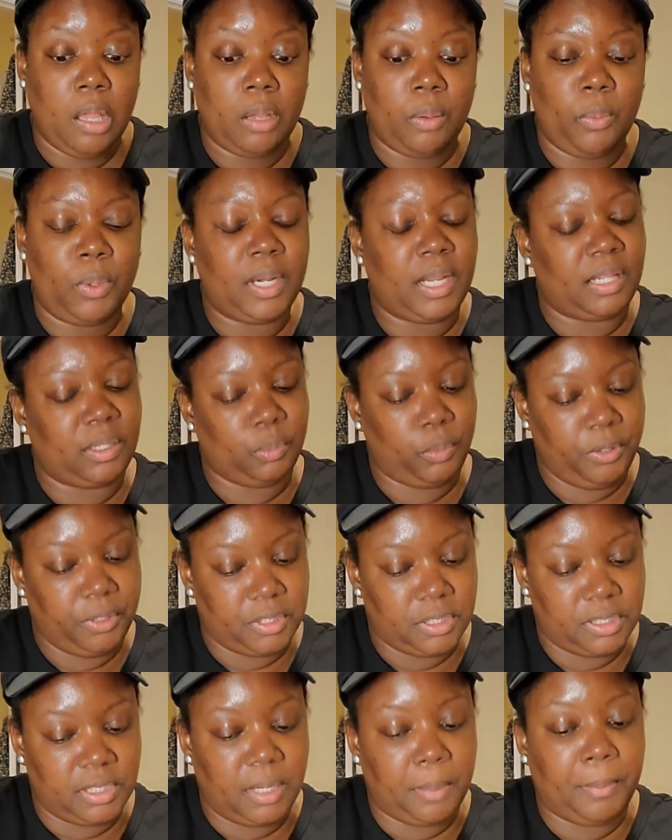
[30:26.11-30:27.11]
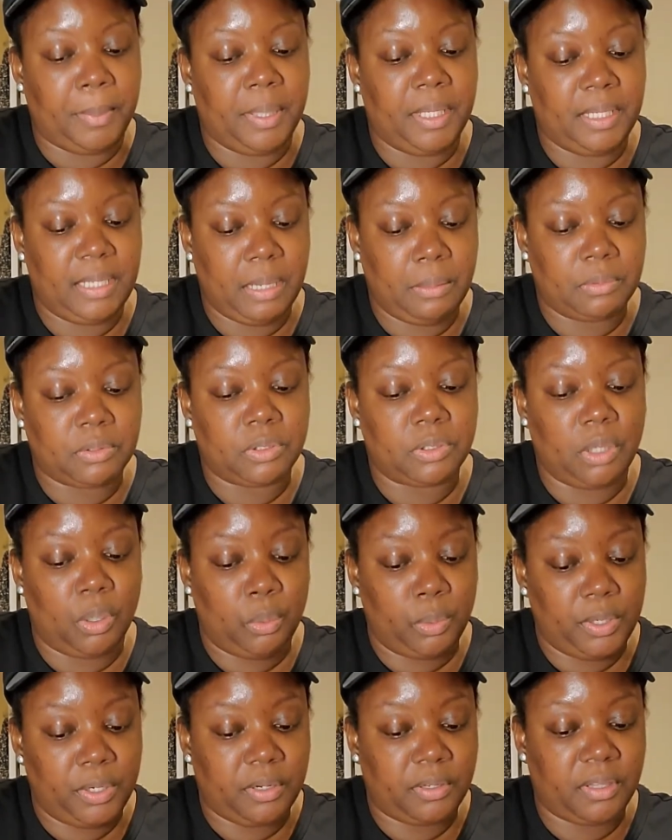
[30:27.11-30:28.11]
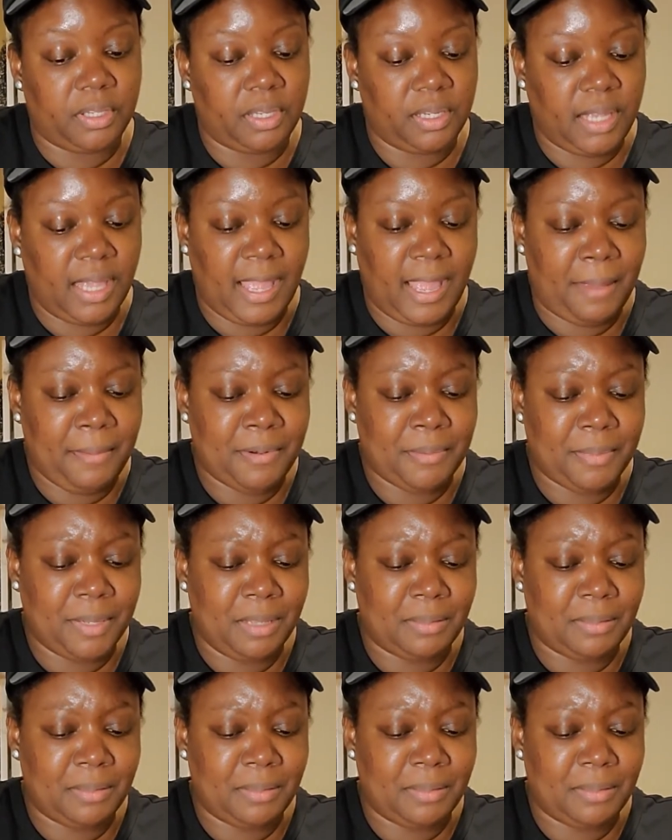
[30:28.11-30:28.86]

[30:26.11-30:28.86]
Well, not the weirdest thing, but that was a weird thing that happened to me.